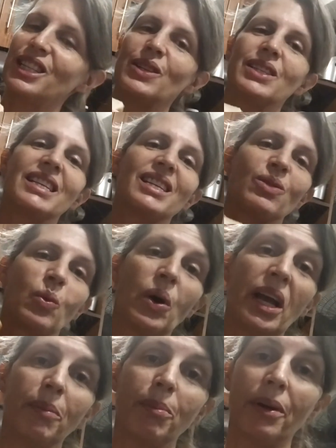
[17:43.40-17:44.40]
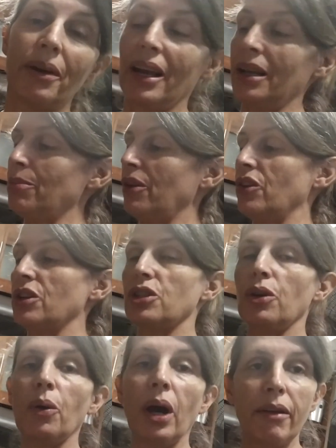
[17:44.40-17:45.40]
use this white bread, but there's
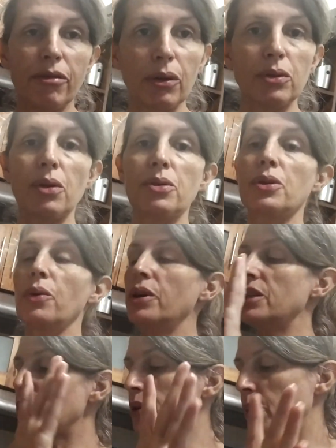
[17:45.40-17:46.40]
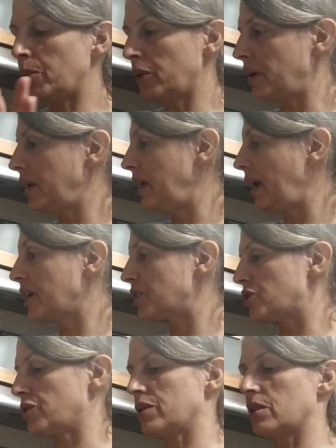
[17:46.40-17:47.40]
no high fructose corn syrup or any
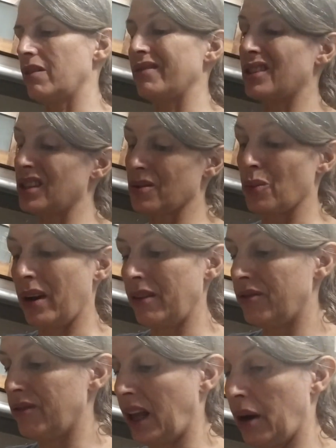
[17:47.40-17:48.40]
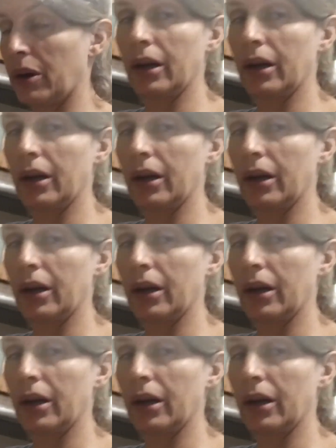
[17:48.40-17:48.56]
extra stuff, it's just white flour.